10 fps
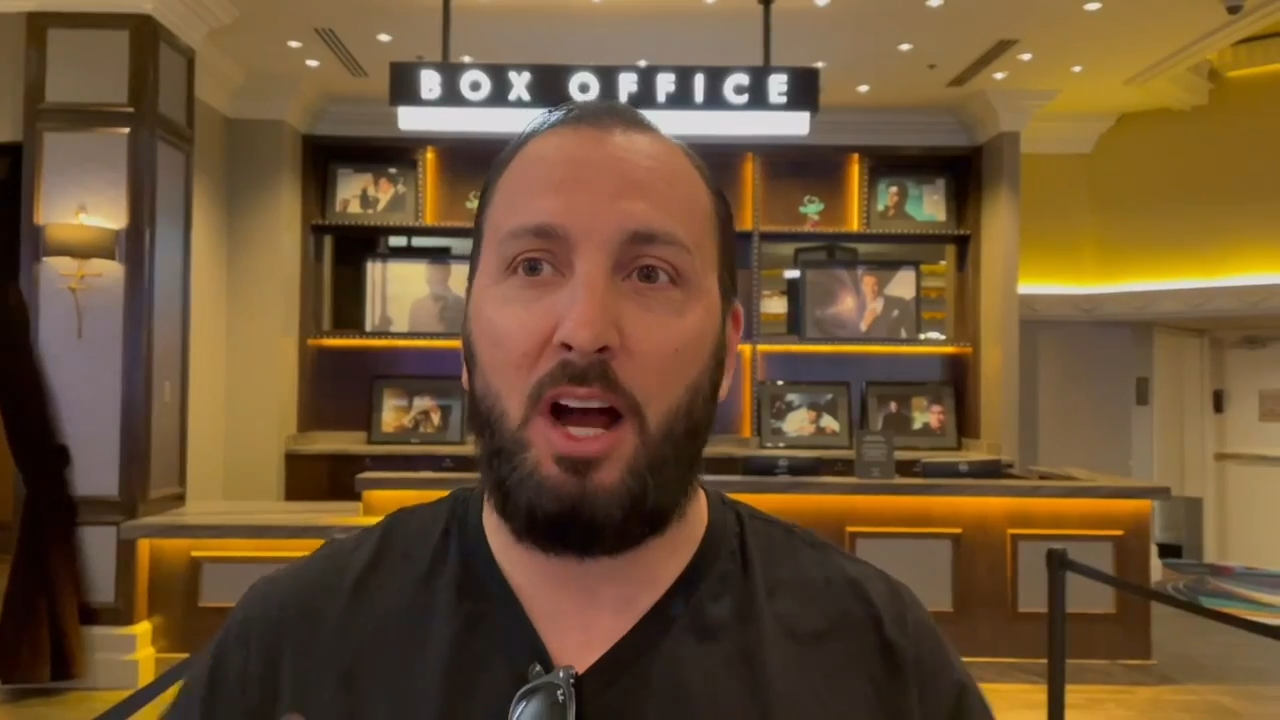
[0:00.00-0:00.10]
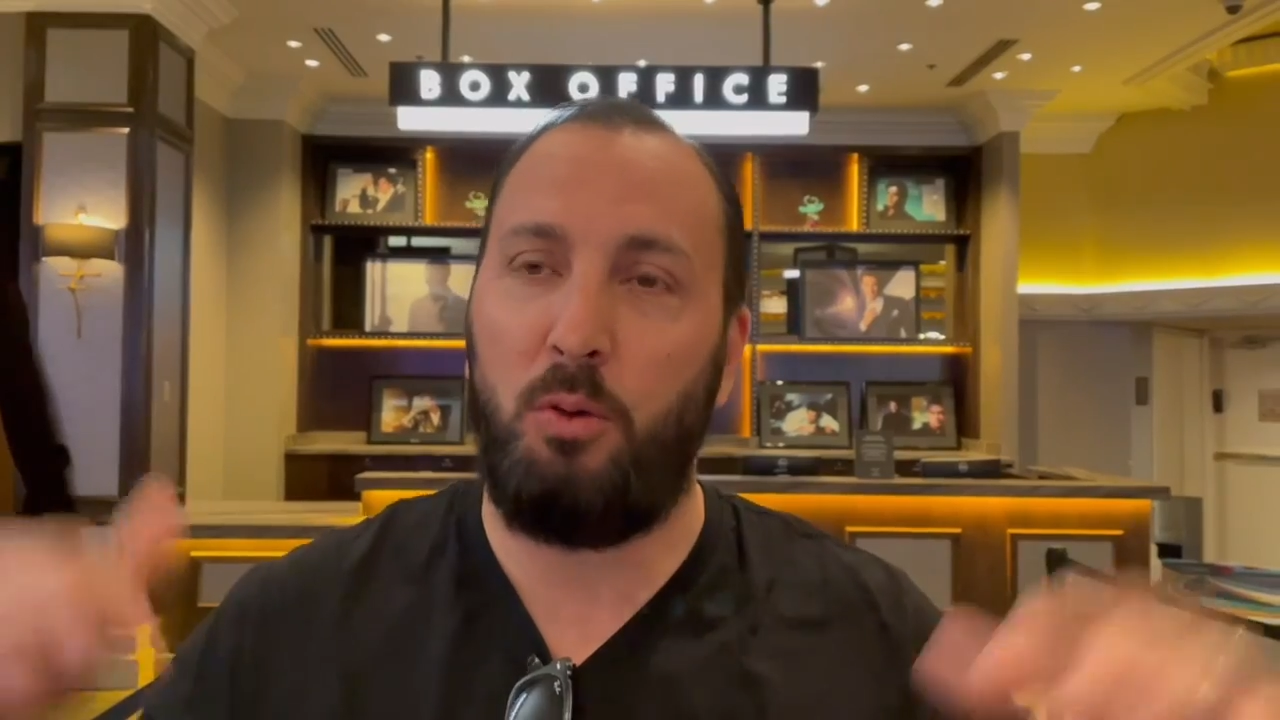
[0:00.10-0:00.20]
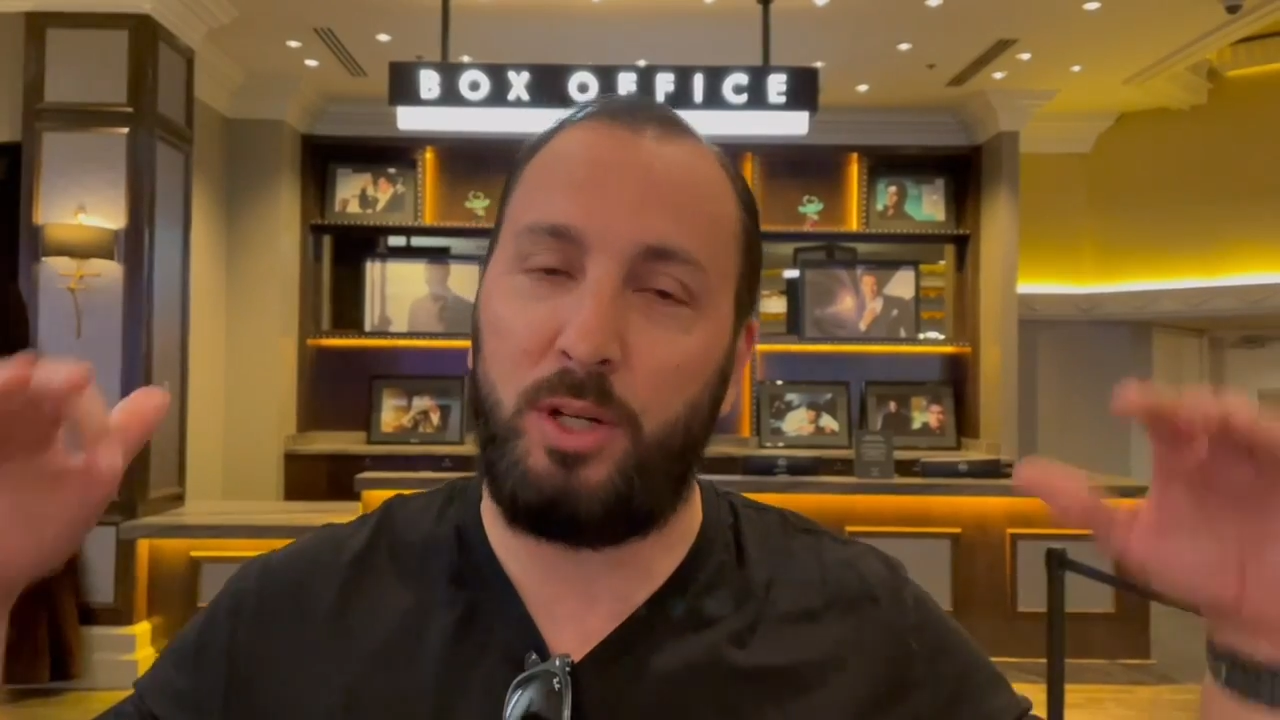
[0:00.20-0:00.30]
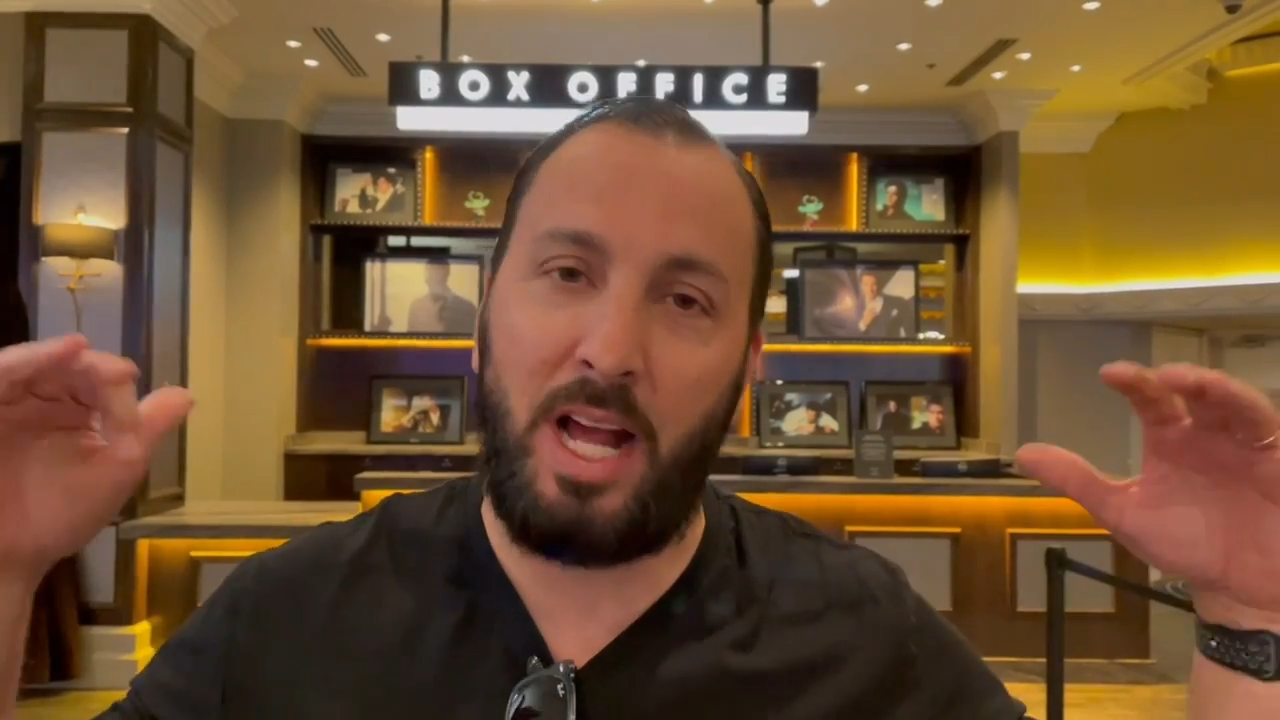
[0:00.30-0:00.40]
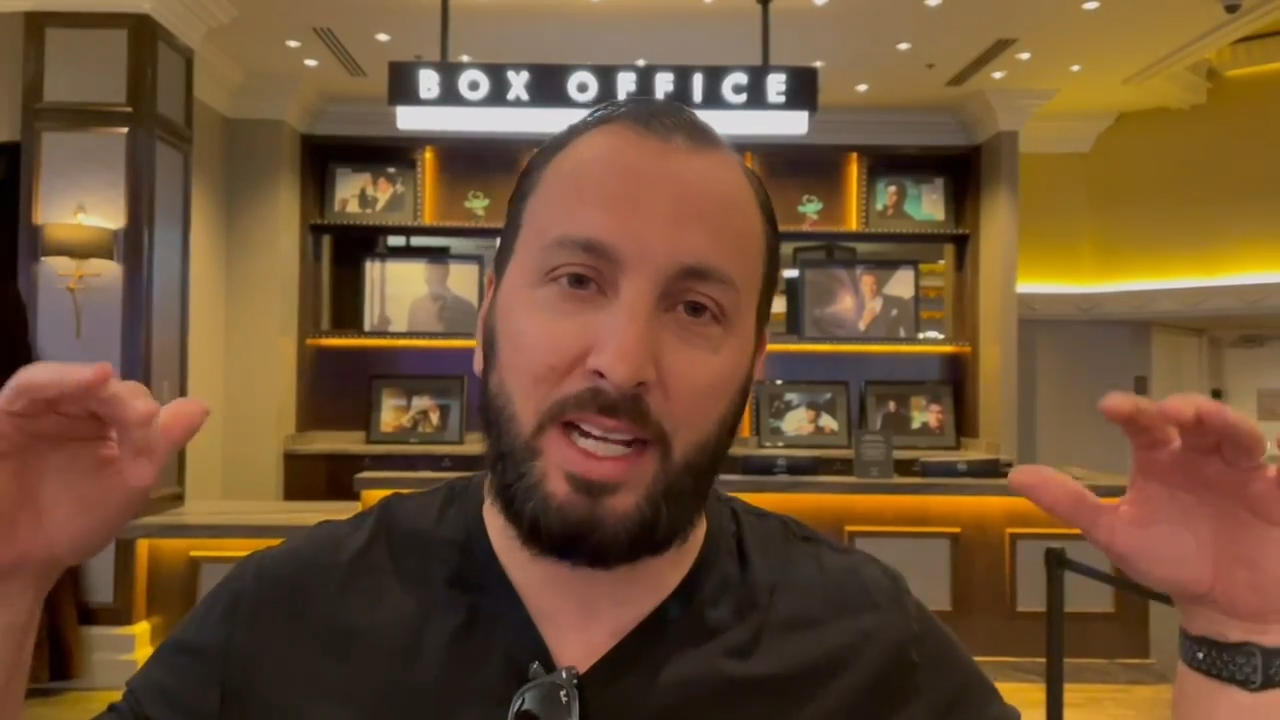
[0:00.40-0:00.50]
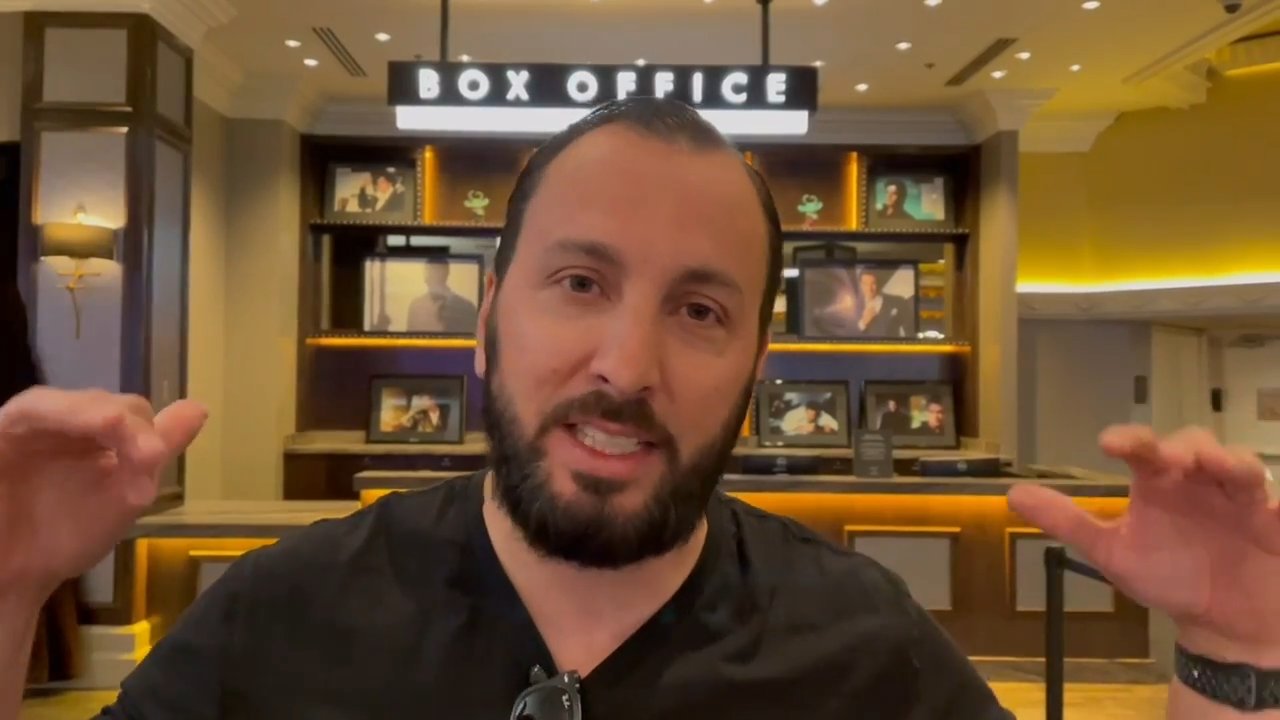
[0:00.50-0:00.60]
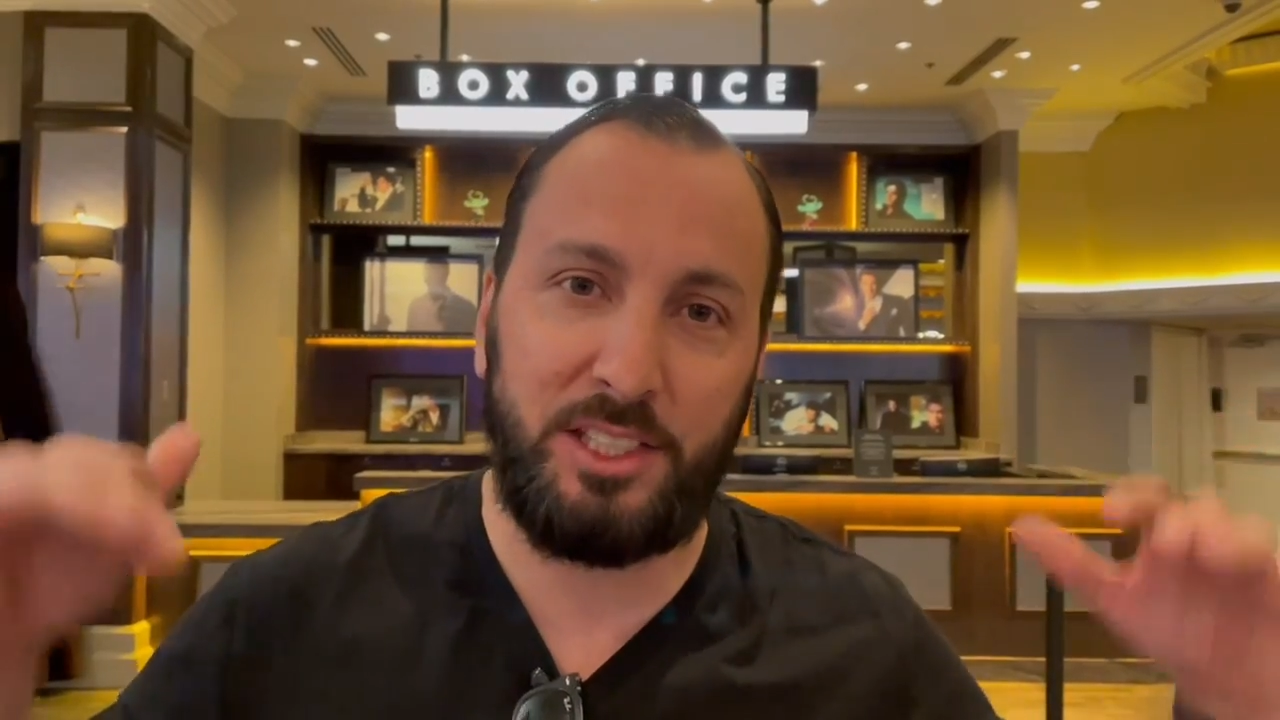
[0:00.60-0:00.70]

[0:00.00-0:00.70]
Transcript: out. We're not gonna